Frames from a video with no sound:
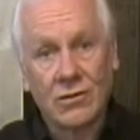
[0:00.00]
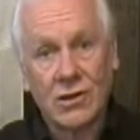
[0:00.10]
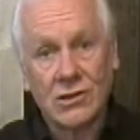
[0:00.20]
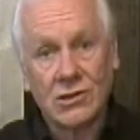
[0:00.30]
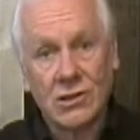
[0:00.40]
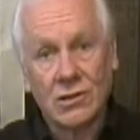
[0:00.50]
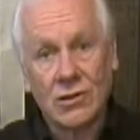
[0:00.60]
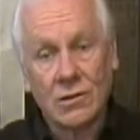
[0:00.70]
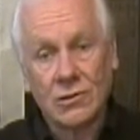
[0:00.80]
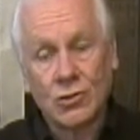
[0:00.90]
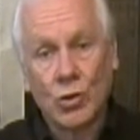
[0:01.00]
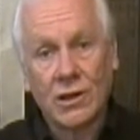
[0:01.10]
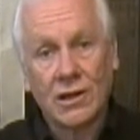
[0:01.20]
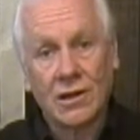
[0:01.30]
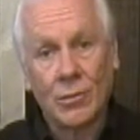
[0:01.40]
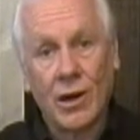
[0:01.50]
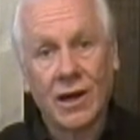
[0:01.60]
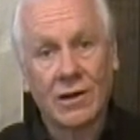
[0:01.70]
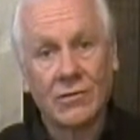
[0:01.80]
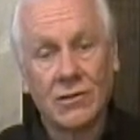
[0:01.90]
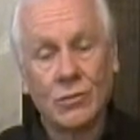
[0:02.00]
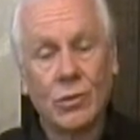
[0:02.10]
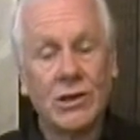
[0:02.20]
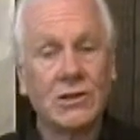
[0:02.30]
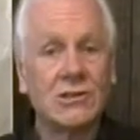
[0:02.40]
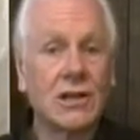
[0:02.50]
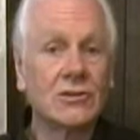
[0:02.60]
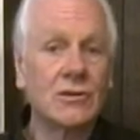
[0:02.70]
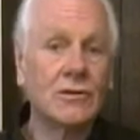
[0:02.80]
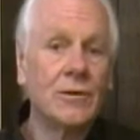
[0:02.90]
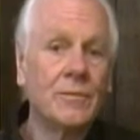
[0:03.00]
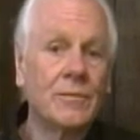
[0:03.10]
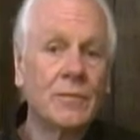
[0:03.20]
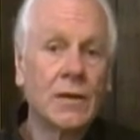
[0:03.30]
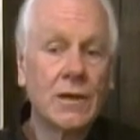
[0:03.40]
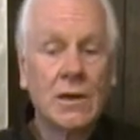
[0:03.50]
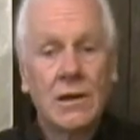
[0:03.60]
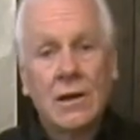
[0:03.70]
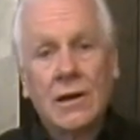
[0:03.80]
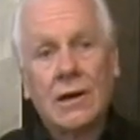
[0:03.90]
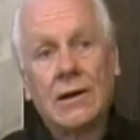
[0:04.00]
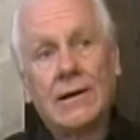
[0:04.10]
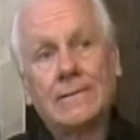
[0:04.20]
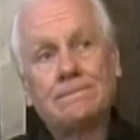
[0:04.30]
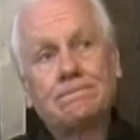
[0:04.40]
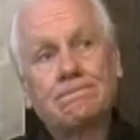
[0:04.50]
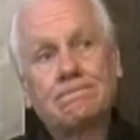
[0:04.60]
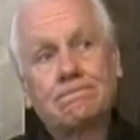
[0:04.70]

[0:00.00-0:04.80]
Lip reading: crazy twit in the background being censored. And